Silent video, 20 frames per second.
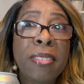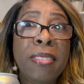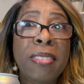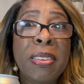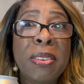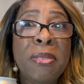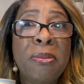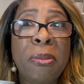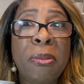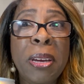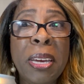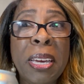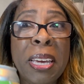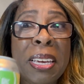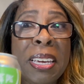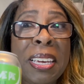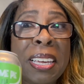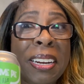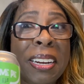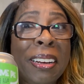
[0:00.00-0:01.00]
see if we can
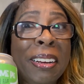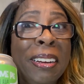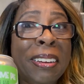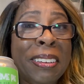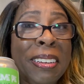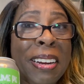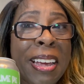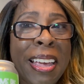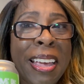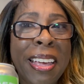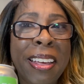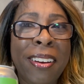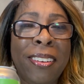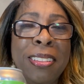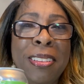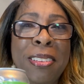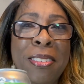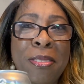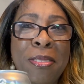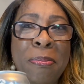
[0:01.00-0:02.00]
get a good head
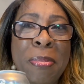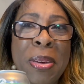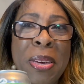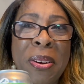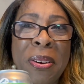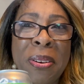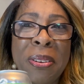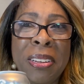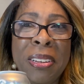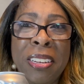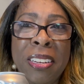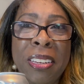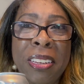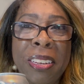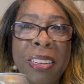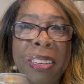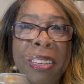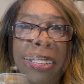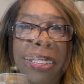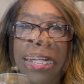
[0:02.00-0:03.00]
on this beer.
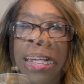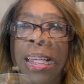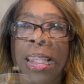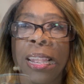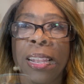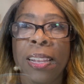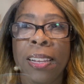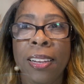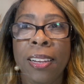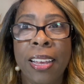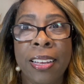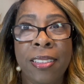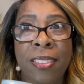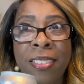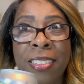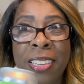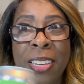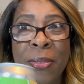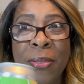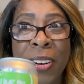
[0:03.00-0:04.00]

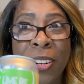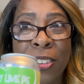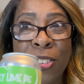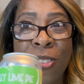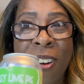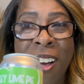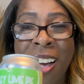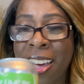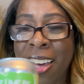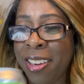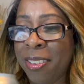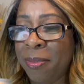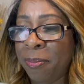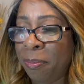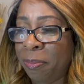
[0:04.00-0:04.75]
Let's give it a try.